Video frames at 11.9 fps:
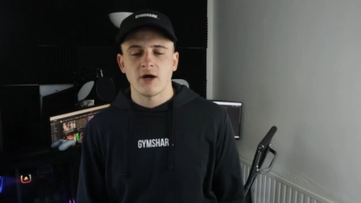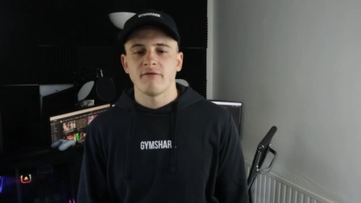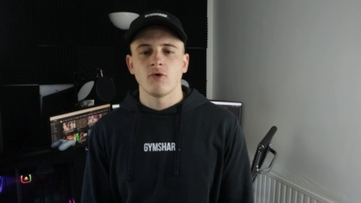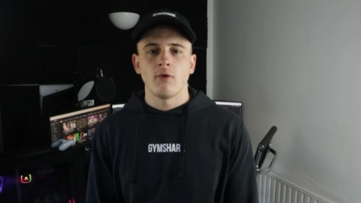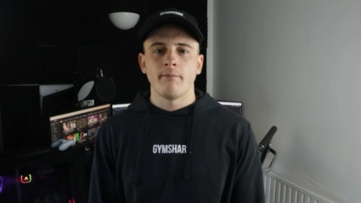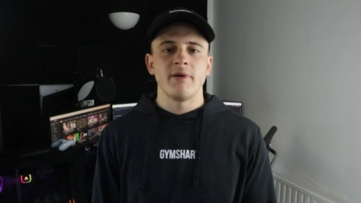I've
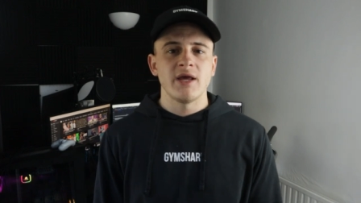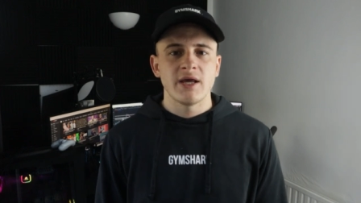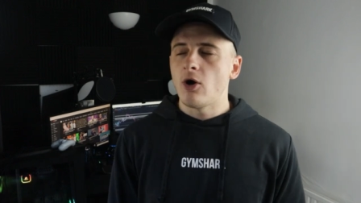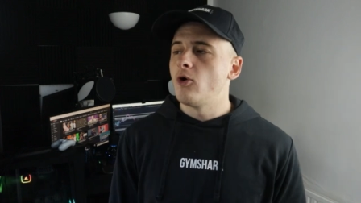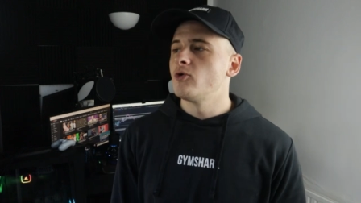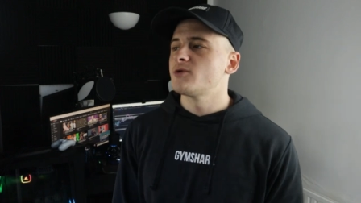got big
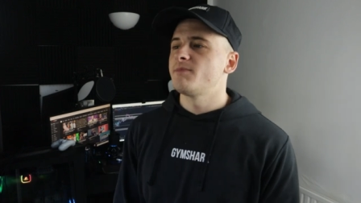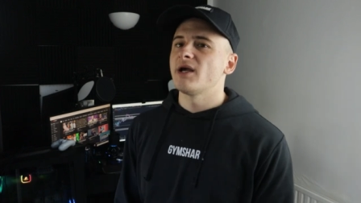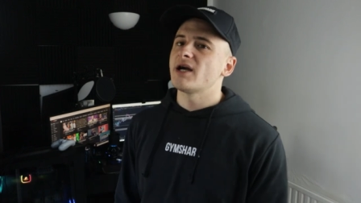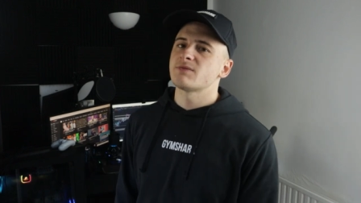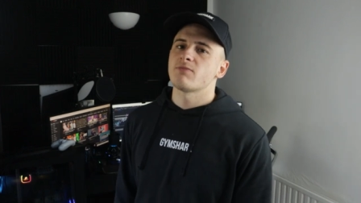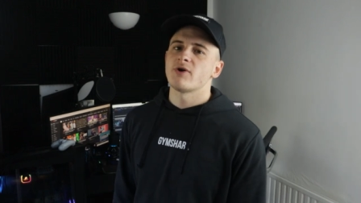goals, big
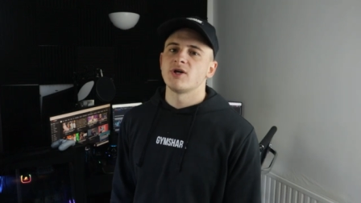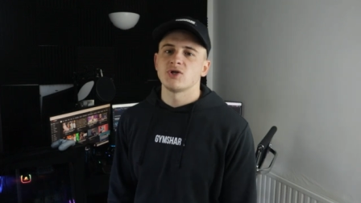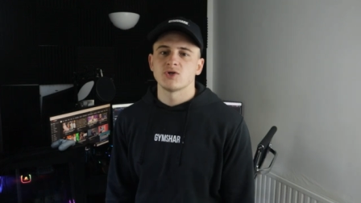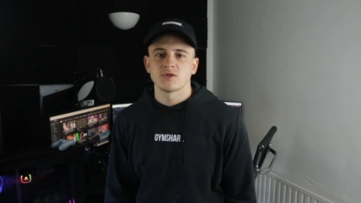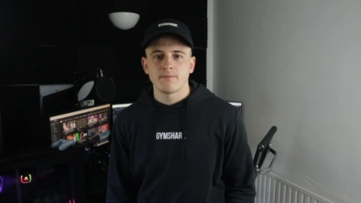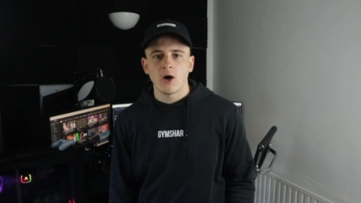
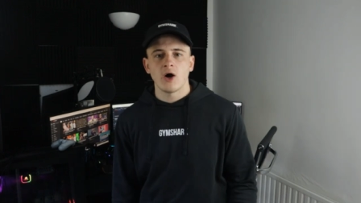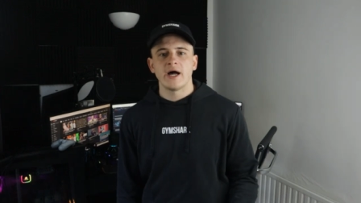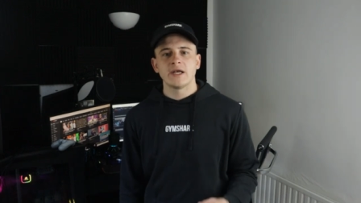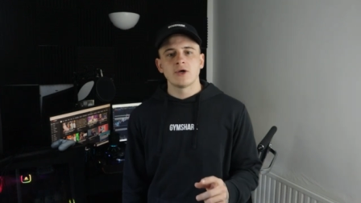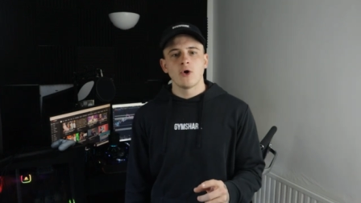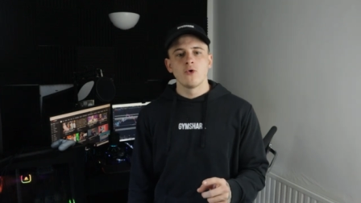aspirations, but
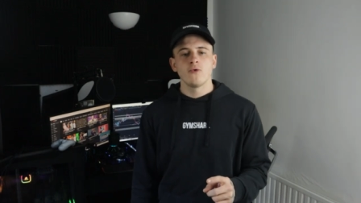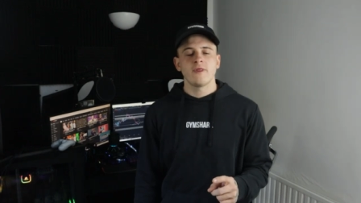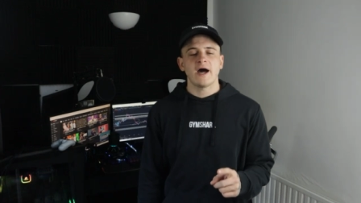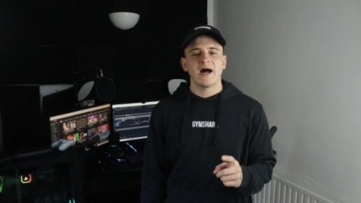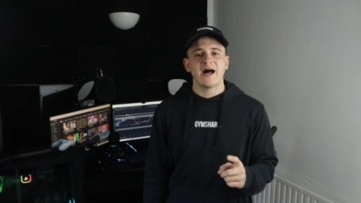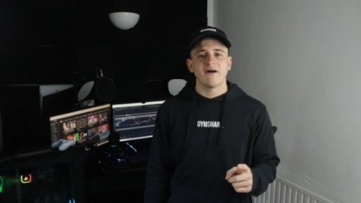I know
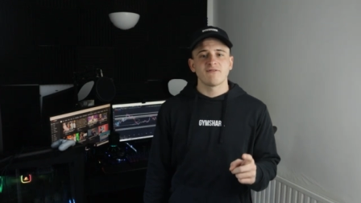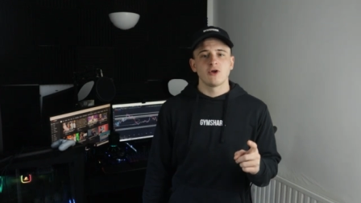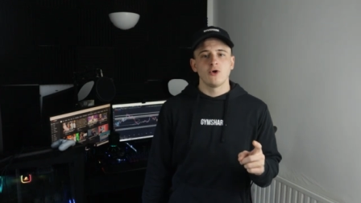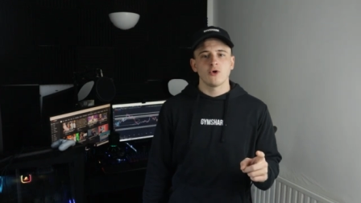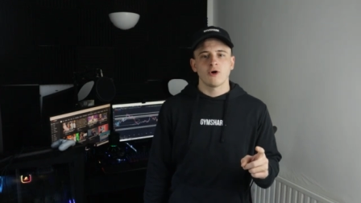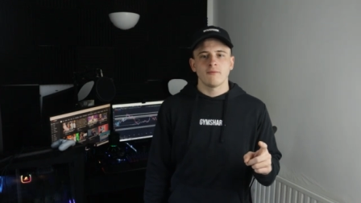that I have to
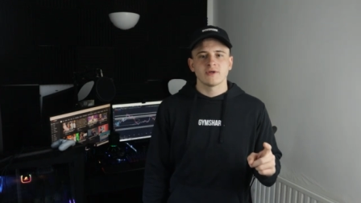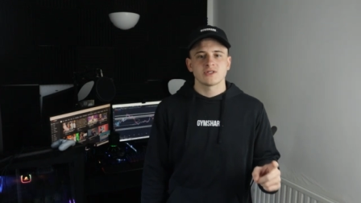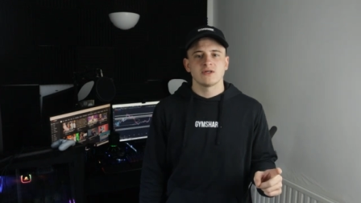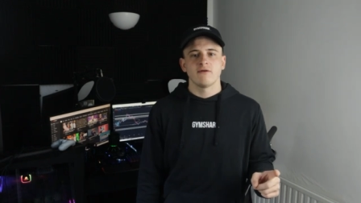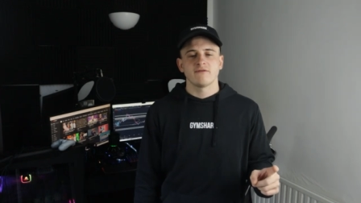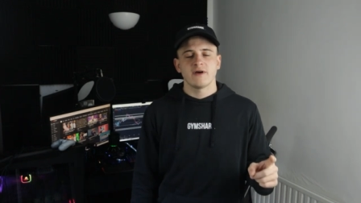look at
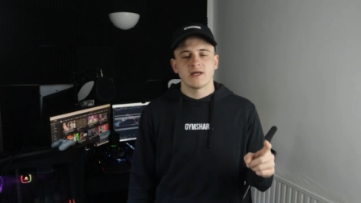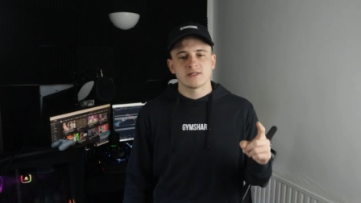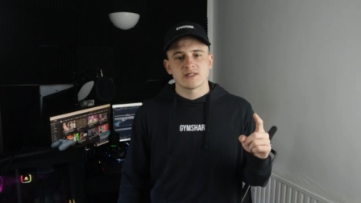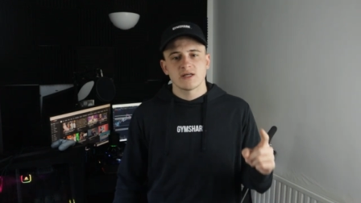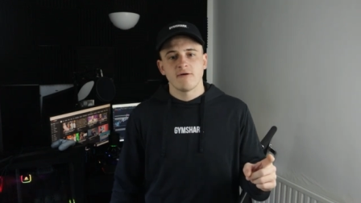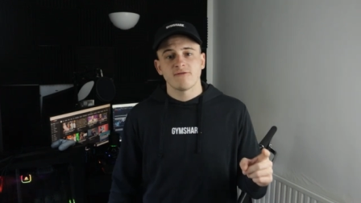myself and
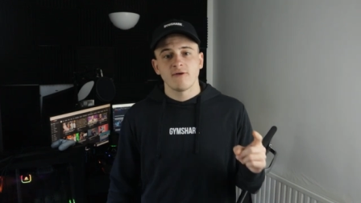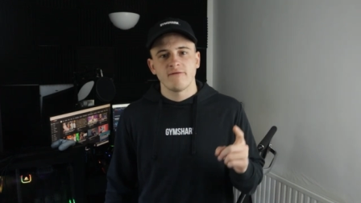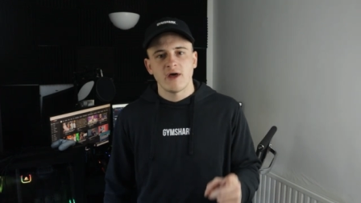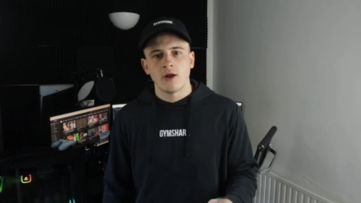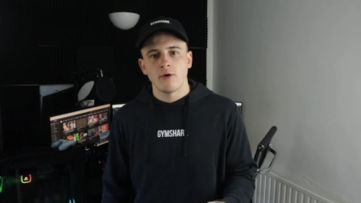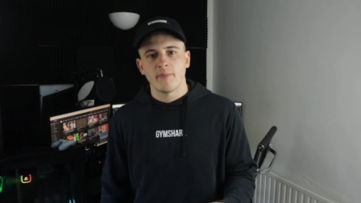self
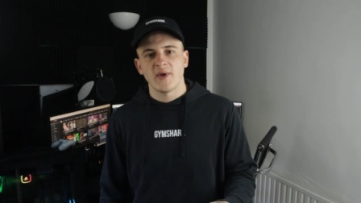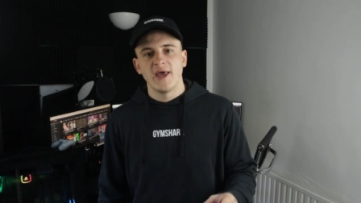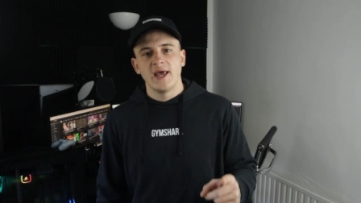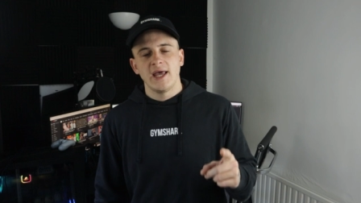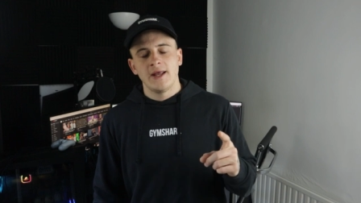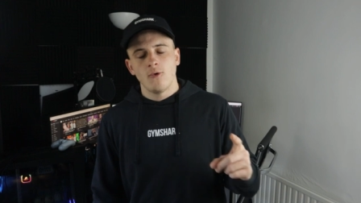develop
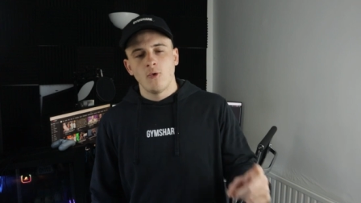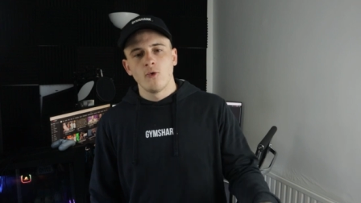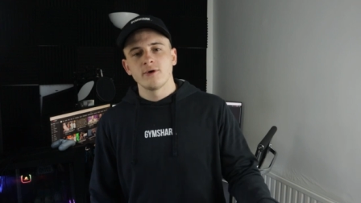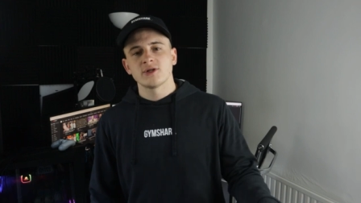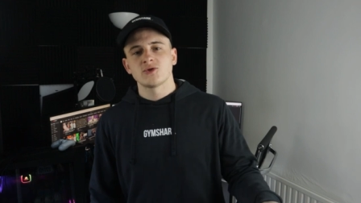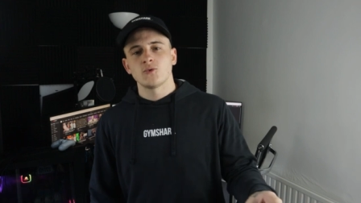in
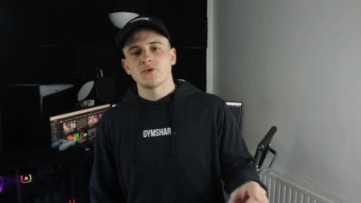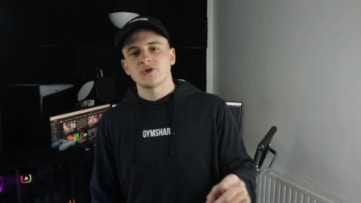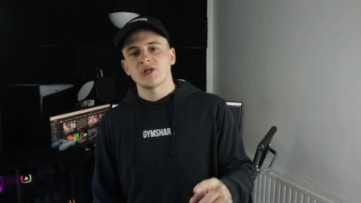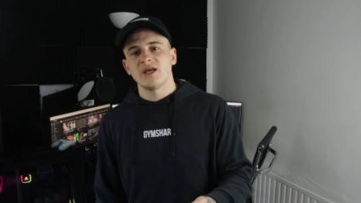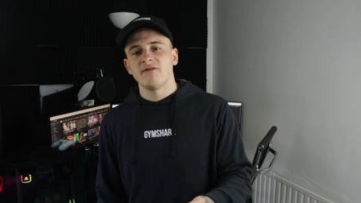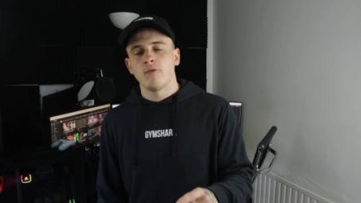order to
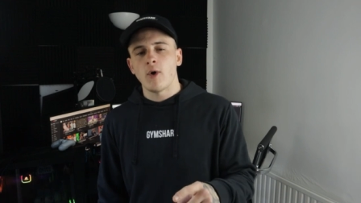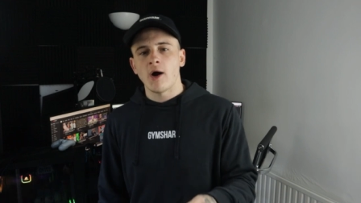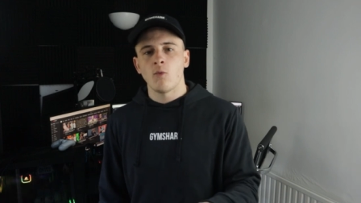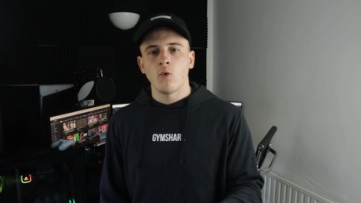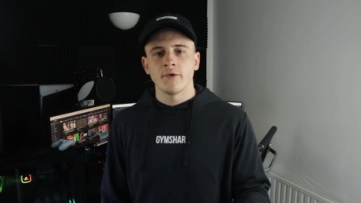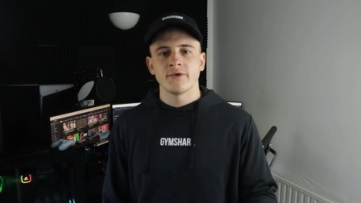achieve what I
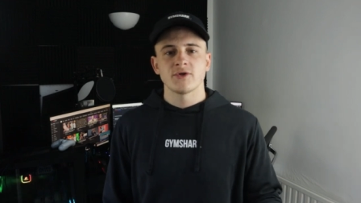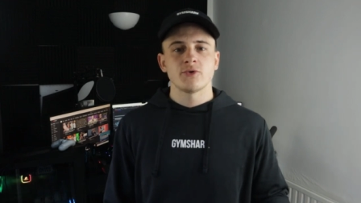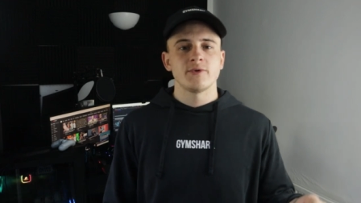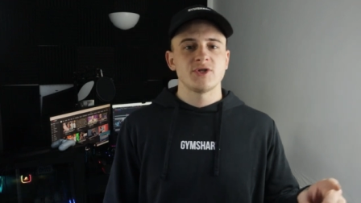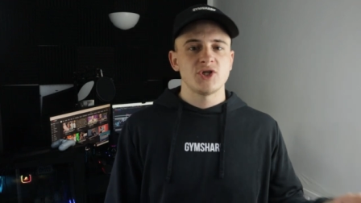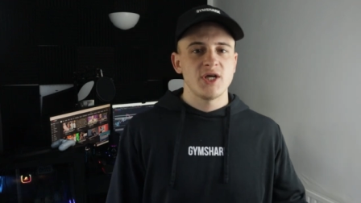want
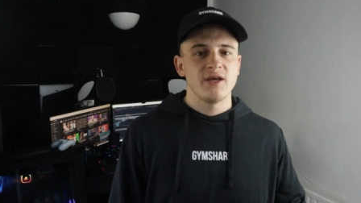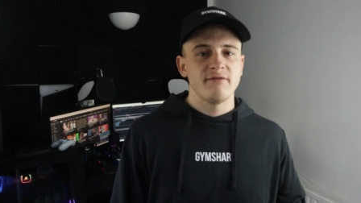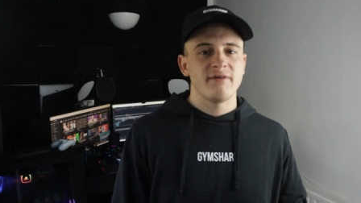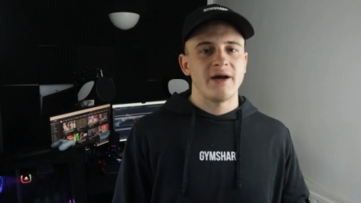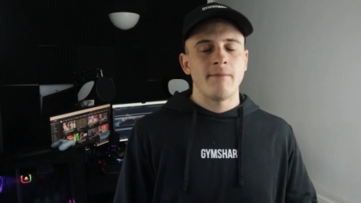to achieve.